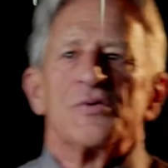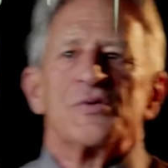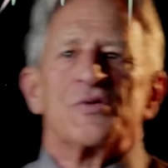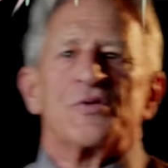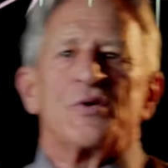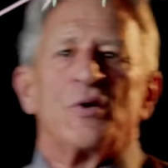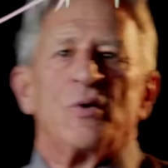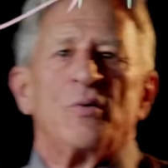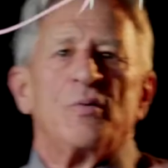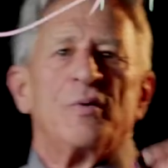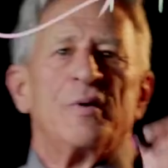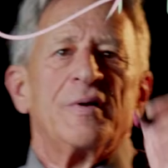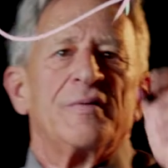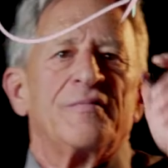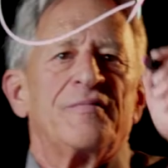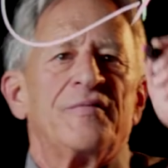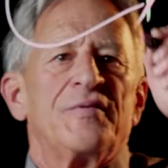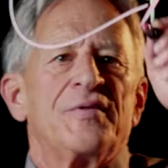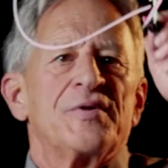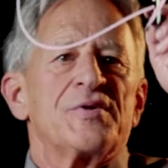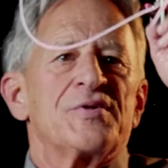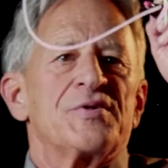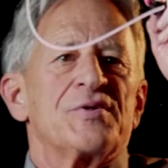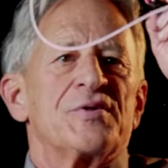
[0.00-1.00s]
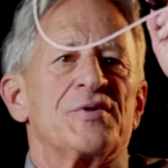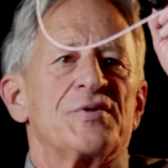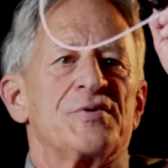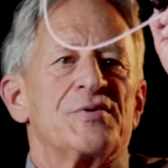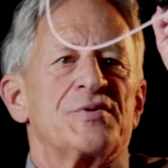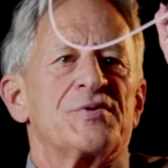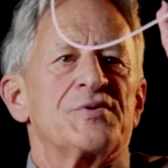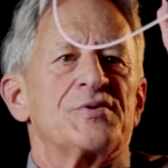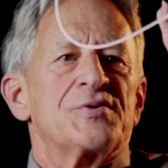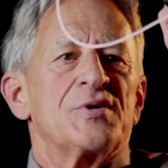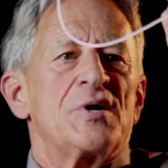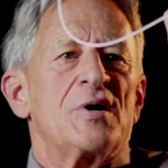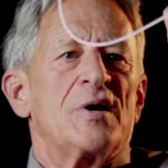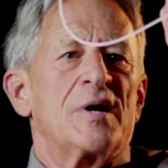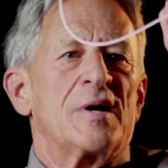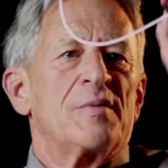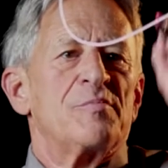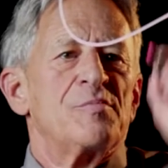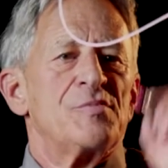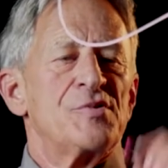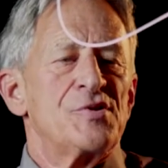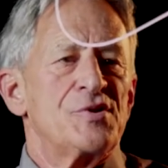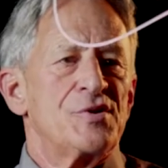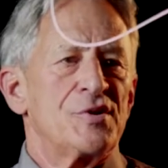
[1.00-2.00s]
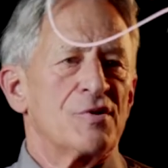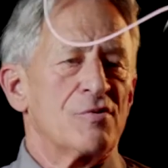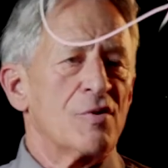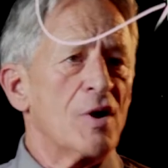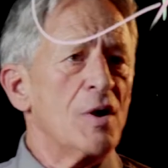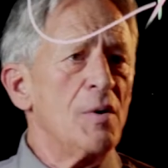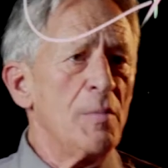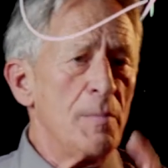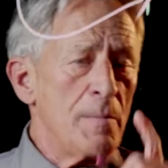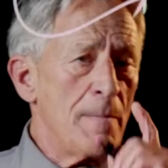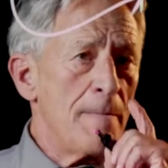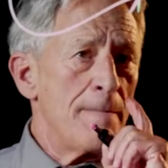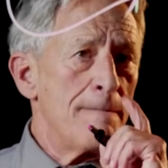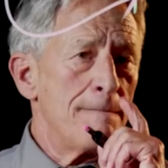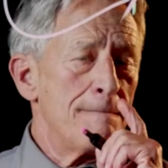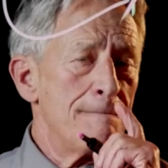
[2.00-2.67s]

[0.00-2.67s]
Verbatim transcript: So if this is time 0,